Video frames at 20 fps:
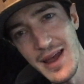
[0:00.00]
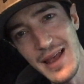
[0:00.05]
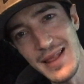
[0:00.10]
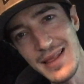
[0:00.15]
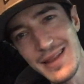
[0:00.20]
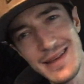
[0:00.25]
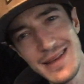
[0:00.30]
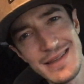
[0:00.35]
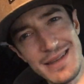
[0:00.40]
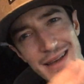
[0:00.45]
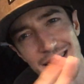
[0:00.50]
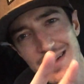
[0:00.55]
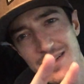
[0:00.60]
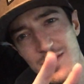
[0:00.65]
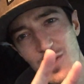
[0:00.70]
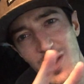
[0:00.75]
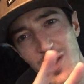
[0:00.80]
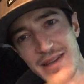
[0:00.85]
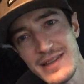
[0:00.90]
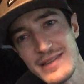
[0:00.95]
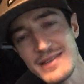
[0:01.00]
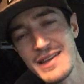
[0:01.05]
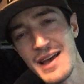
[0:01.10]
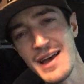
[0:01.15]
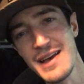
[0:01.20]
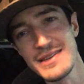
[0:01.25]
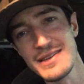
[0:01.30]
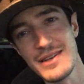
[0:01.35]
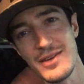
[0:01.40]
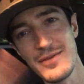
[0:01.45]
at least like twice the
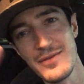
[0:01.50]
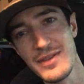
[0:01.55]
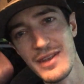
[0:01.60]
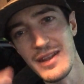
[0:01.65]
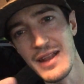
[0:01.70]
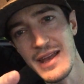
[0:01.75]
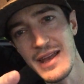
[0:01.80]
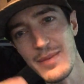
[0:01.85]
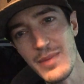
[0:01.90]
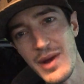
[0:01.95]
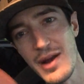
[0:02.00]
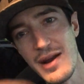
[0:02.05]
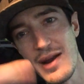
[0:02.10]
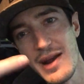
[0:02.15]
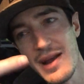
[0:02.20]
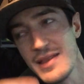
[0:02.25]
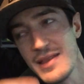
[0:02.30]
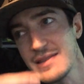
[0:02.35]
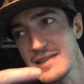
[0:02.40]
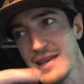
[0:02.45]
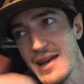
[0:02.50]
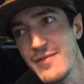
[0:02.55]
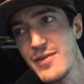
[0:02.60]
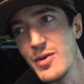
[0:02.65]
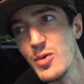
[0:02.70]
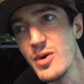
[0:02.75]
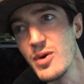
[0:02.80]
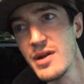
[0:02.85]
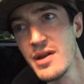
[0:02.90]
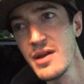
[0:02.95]
size of the Lake Mary and the
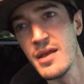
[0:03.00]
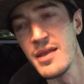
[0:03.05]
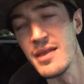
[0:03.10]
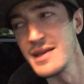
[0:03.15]
Sanford one.